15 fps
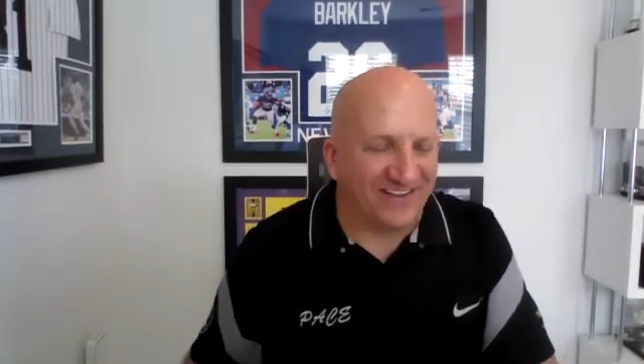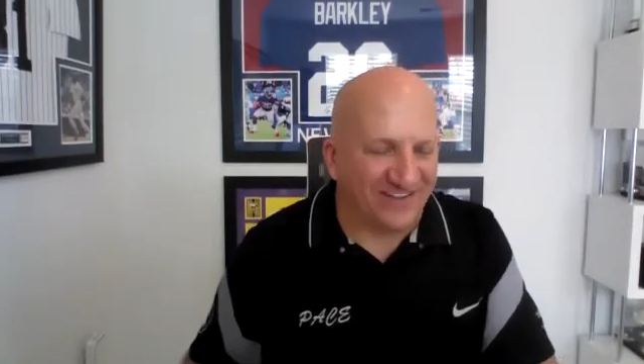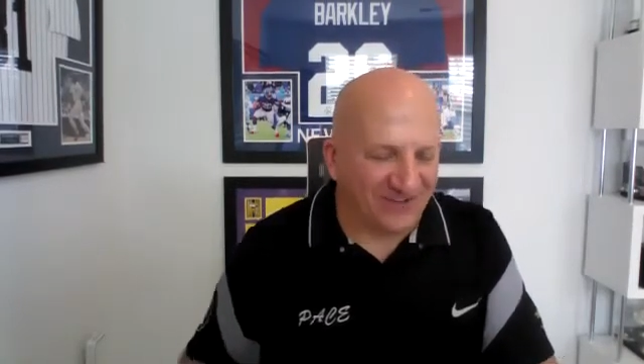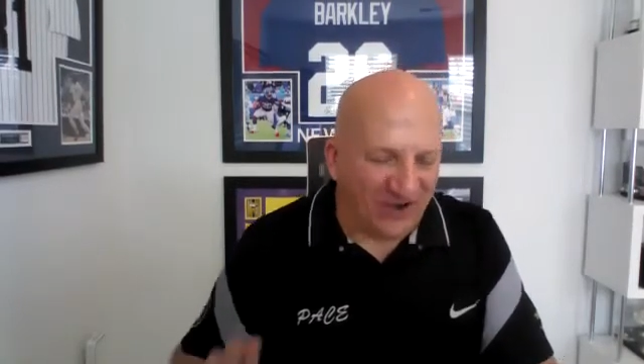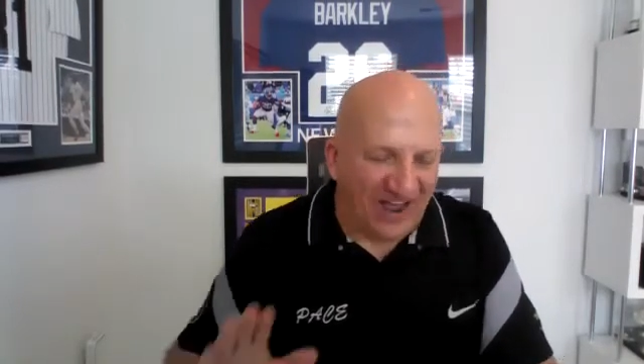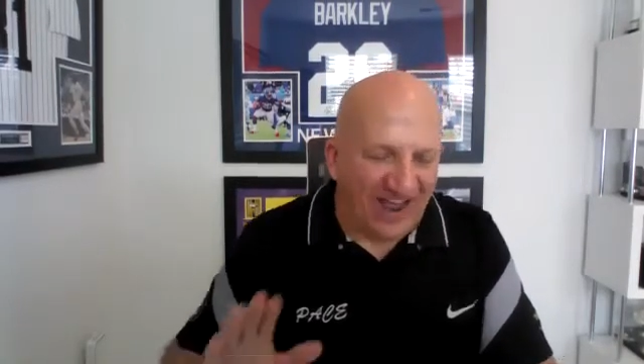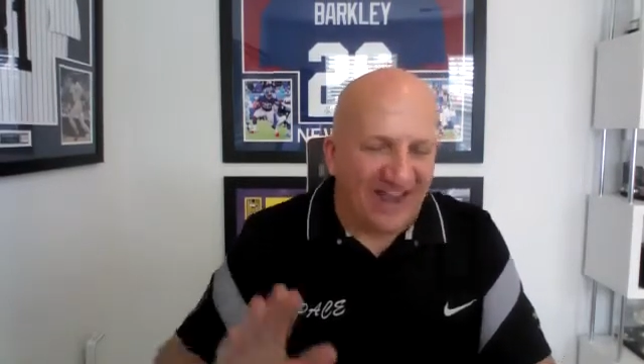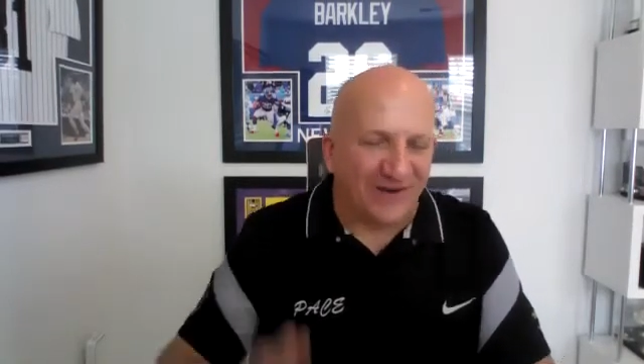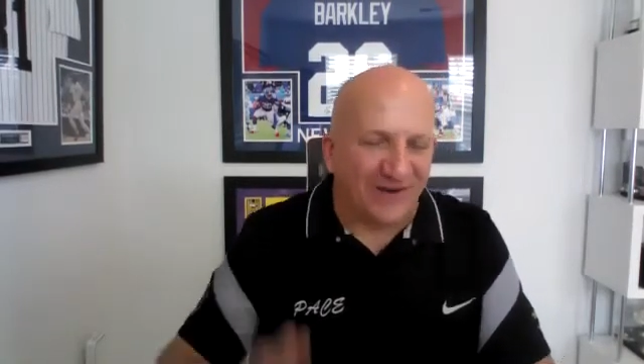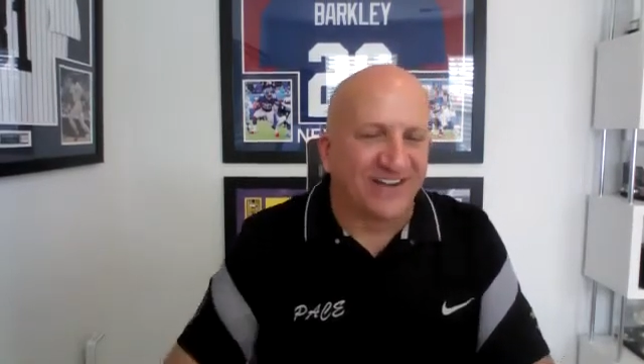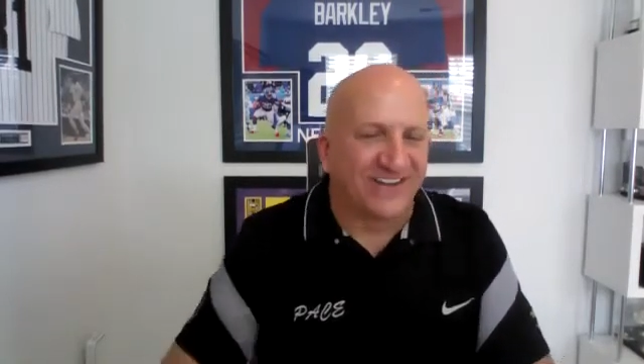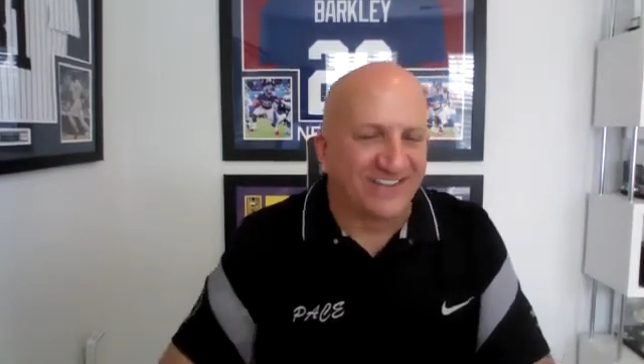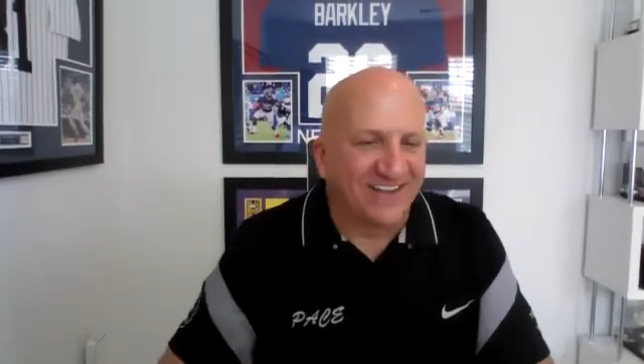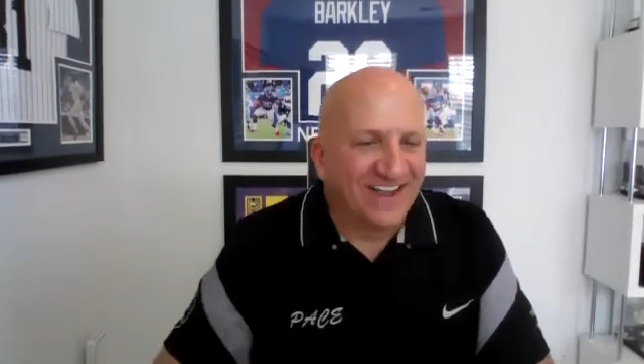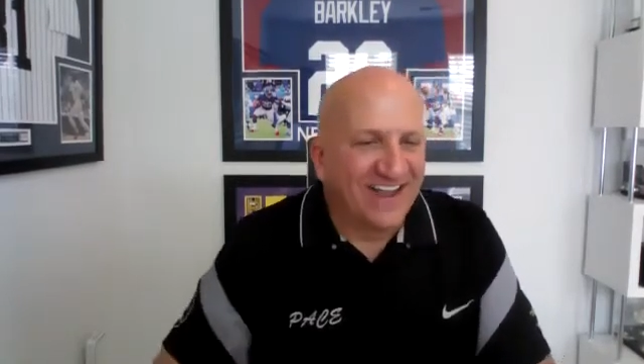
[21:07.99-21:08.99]
So
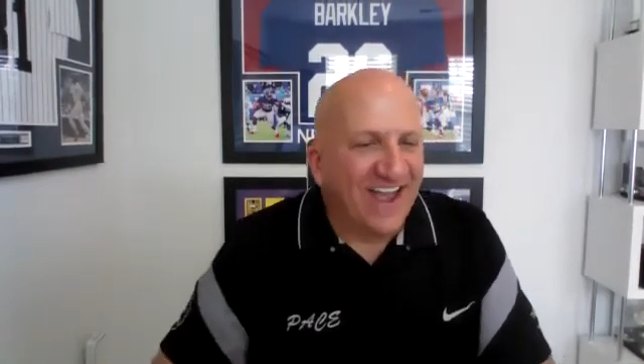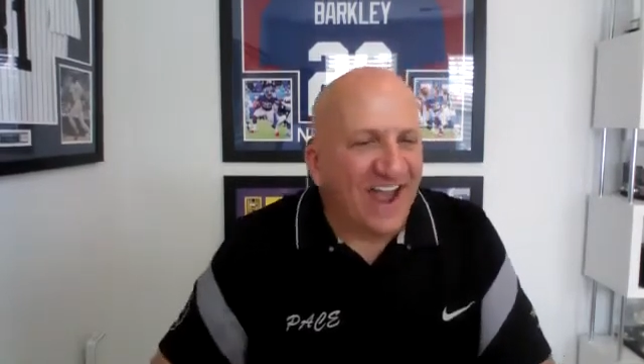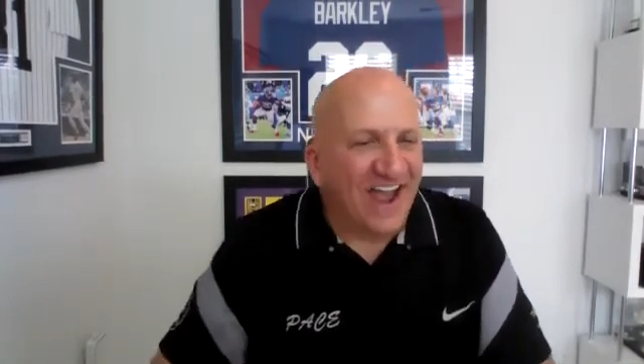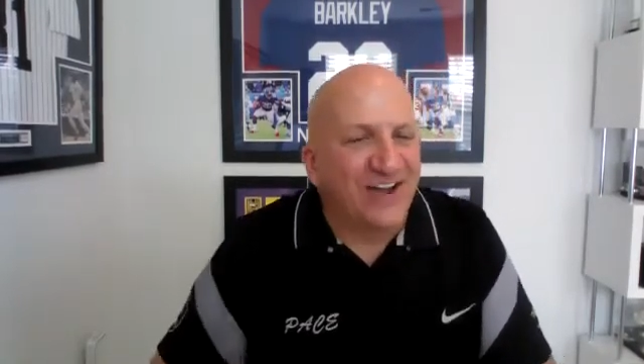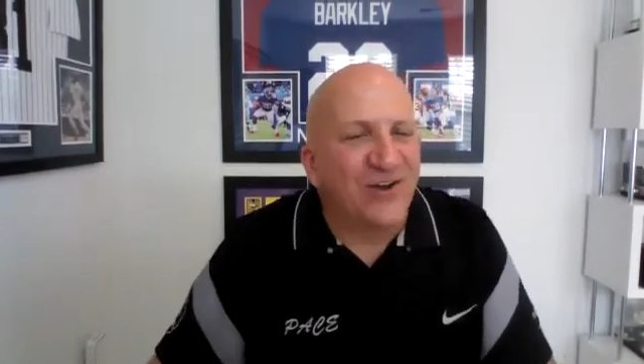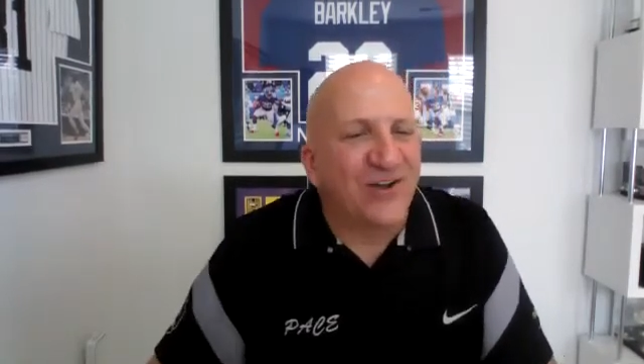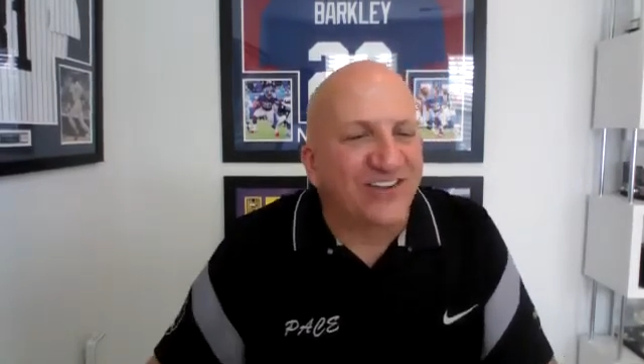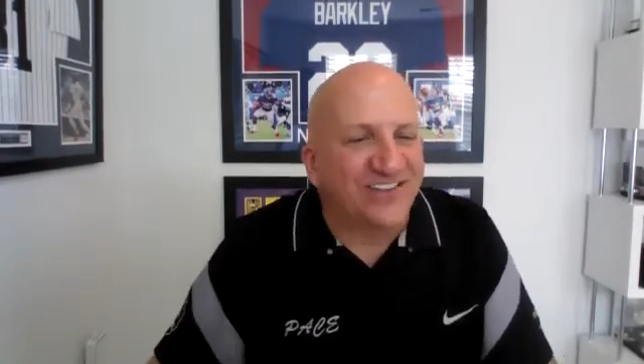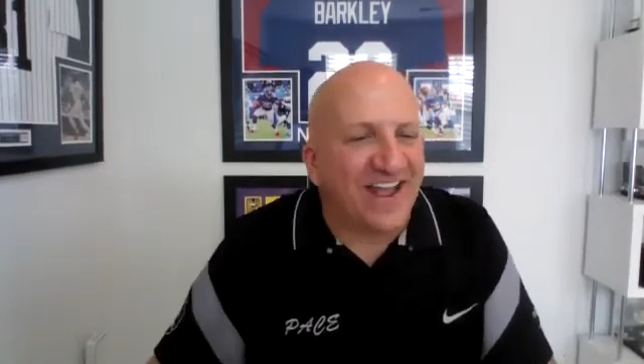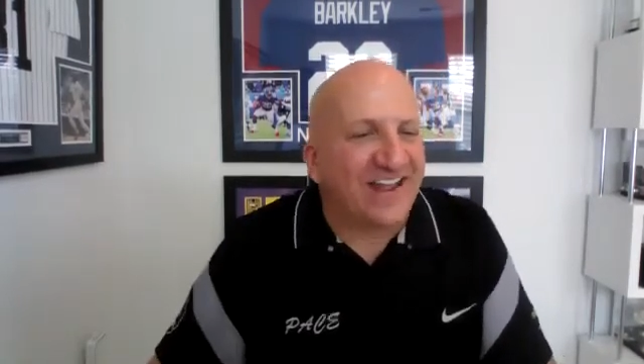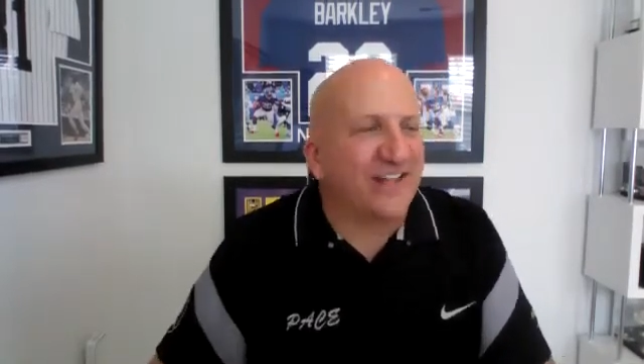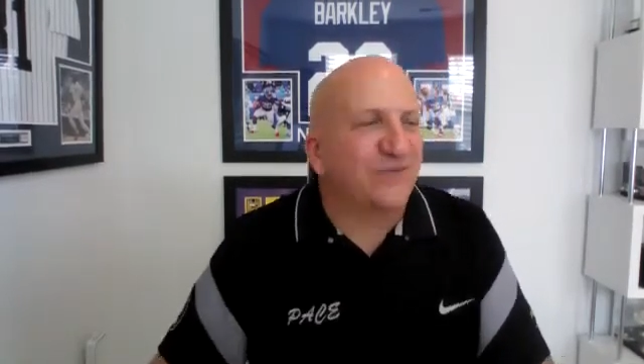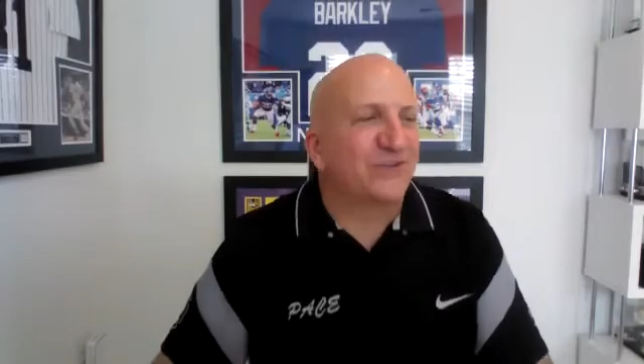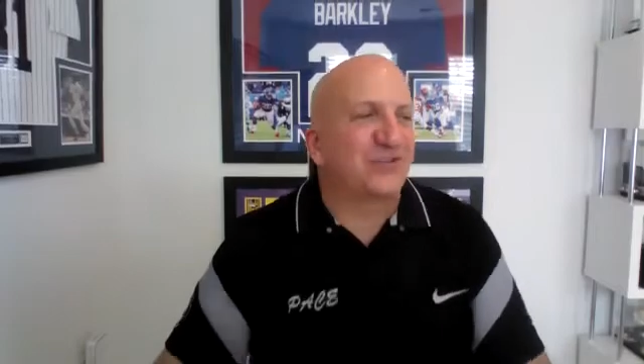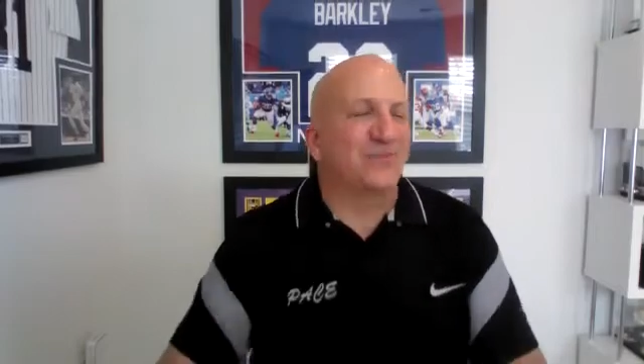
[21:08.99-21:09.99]
I know
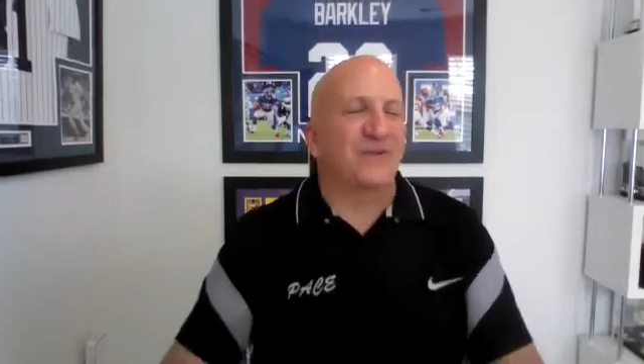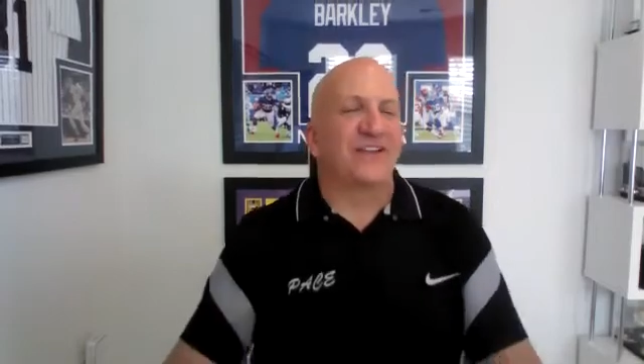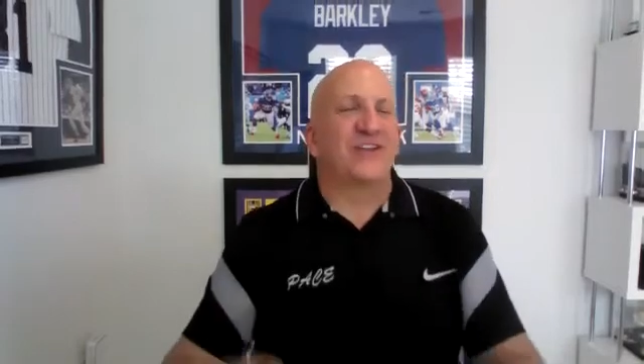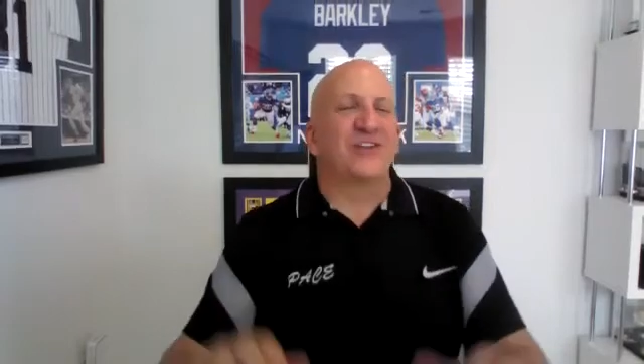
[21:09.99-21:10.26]
exactly what you mean.